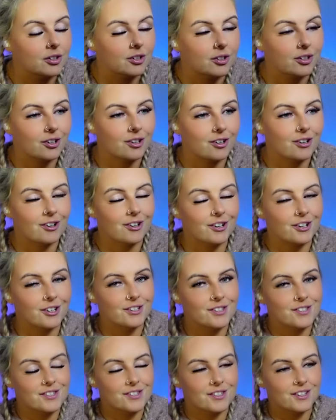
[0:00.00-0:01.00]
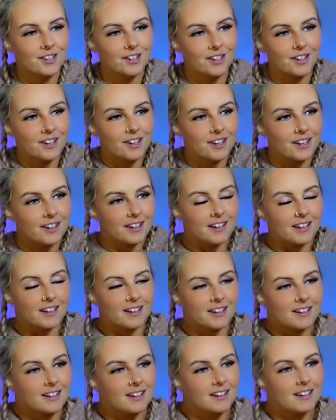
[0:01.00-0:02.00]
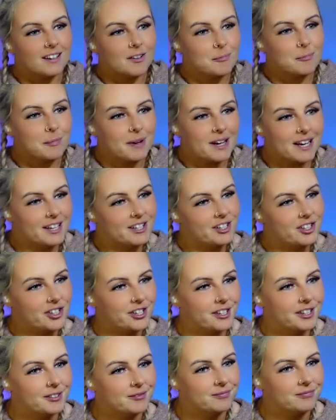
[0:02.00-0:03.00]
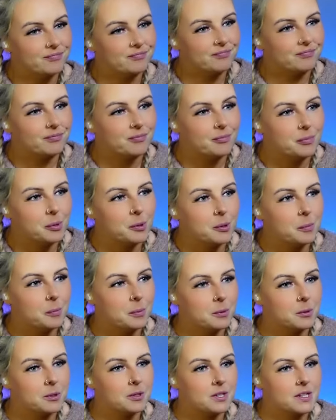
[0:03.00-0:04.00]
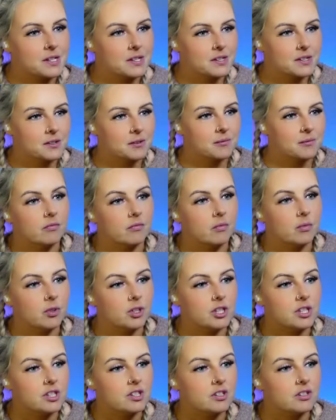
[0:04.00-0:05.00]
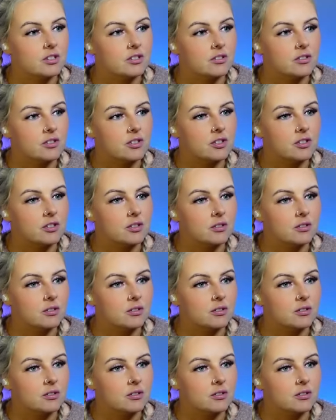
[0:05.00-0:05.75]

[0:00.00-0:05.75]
God. Imagine. Poor boys. What do the girls do?